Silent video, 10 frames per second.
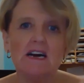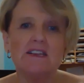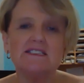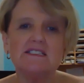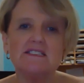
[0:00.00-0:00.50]

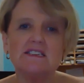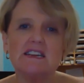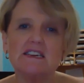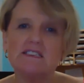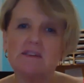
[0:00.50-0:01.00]
This is the
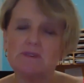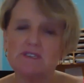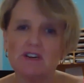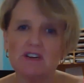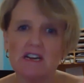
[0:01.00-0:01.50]
next
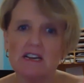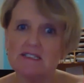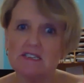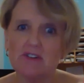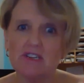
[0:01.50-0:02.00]
episode in our
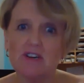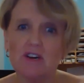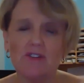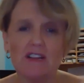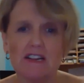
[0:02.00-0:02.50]
series
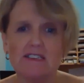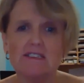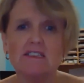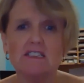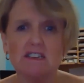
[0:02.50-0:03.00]
on the hints
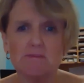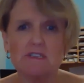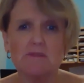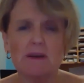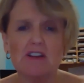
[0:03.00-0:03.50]
and tips
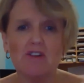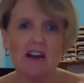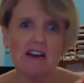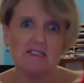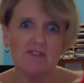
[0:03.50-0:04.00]
to make your
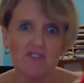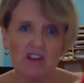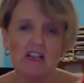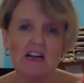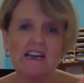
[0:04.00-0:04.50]
house feel
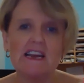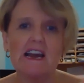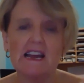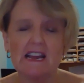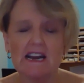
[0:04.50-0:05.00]
like
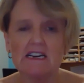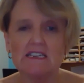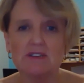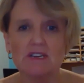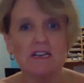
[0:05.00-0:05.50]
a
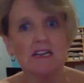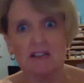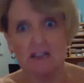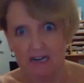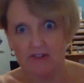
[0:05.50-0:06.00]
castle in
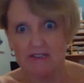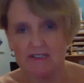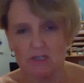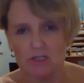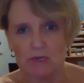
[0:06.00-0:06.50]
the current
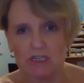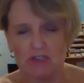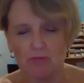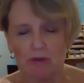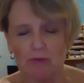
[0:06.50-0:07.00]

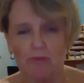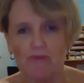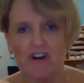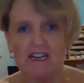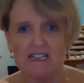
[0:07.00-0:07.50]
situation we
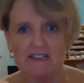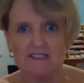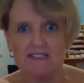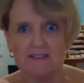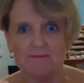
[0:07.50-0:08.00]
find us
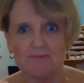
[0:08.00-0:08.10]
in.